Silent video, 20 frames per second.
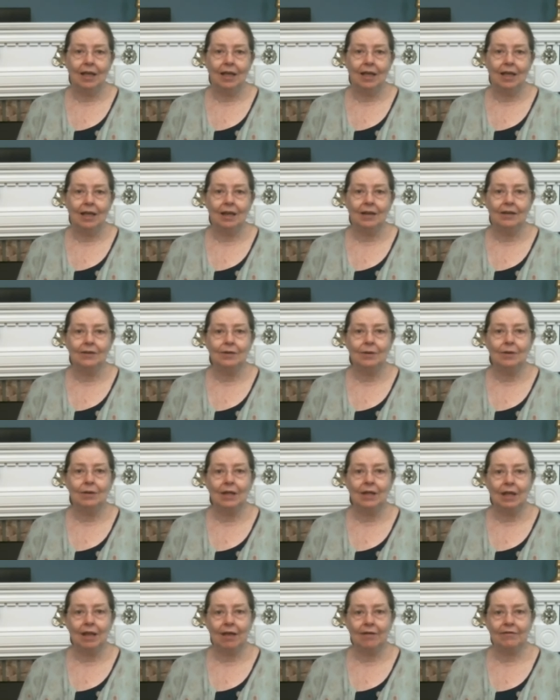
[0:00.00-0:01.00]
And it's
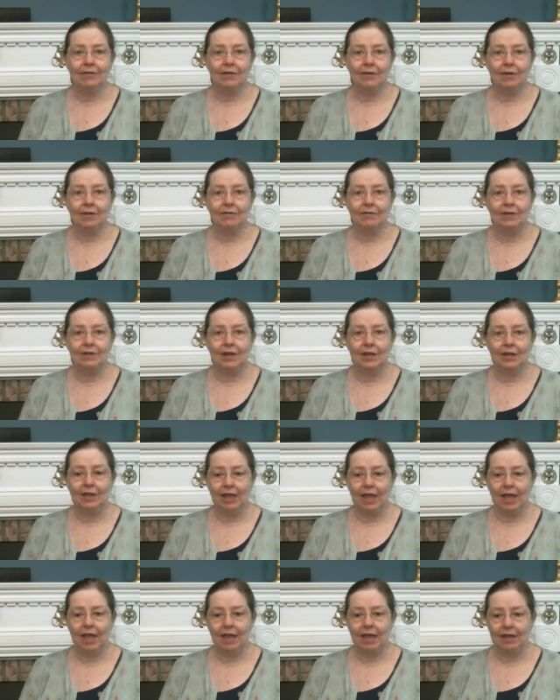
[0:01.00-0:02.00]
only after you've done
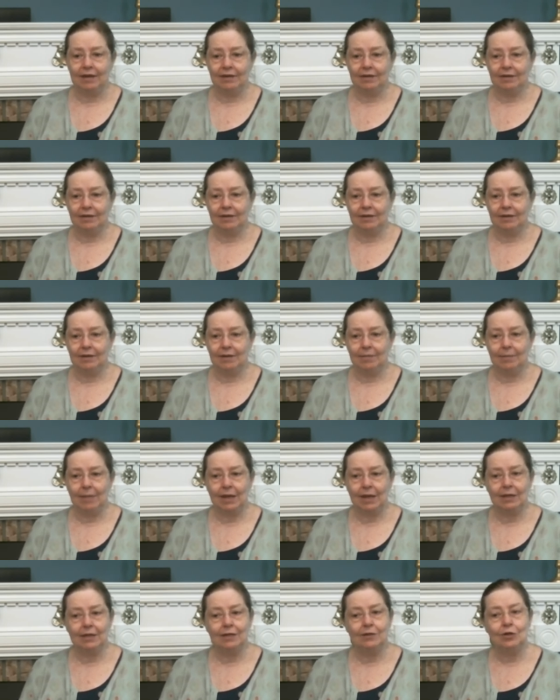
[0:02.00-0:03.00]
that,
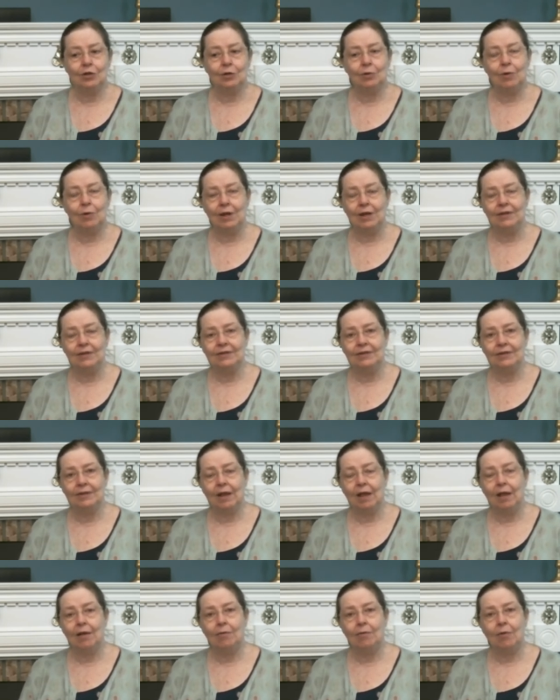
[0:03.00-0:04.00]
make the choice
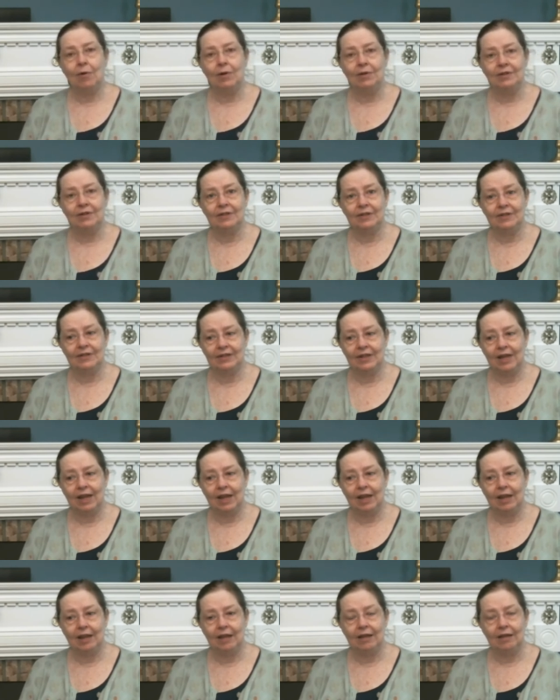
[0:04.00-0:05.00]
on what to
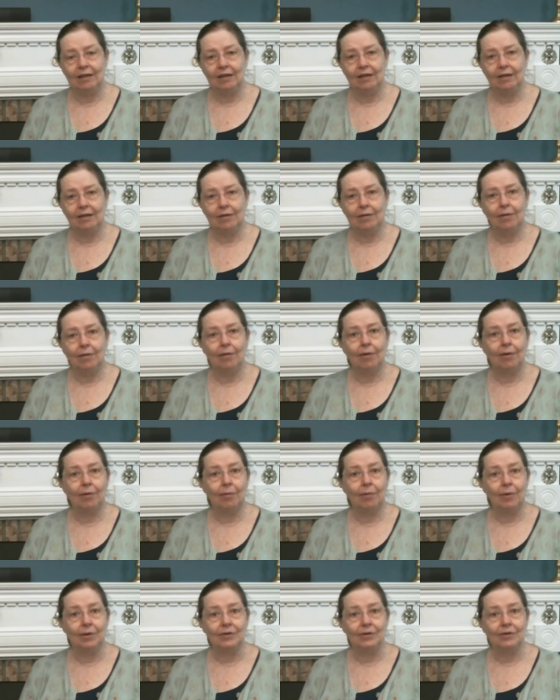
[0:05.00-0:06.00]
say or
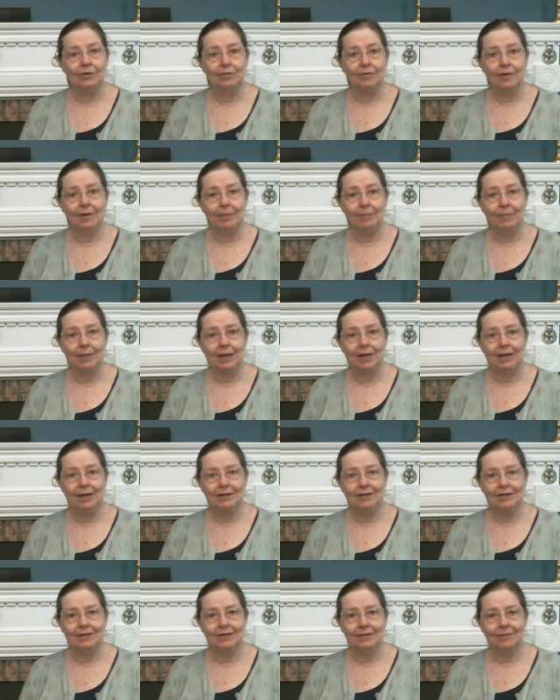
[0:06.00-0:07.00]
what to
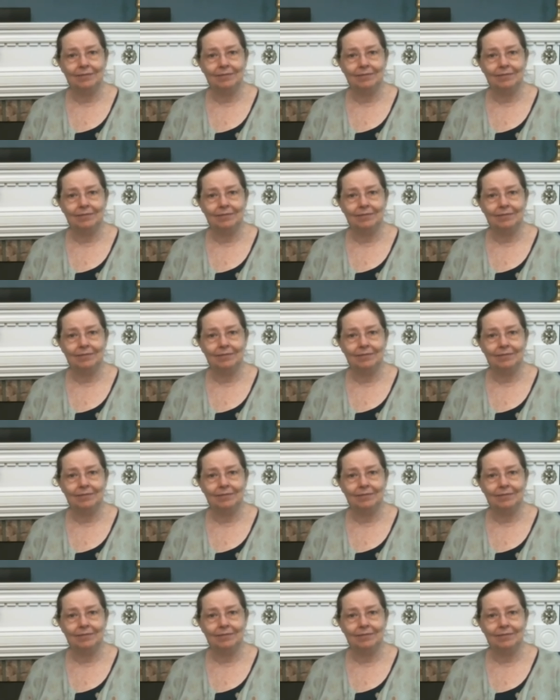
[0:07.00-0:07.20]
repeat.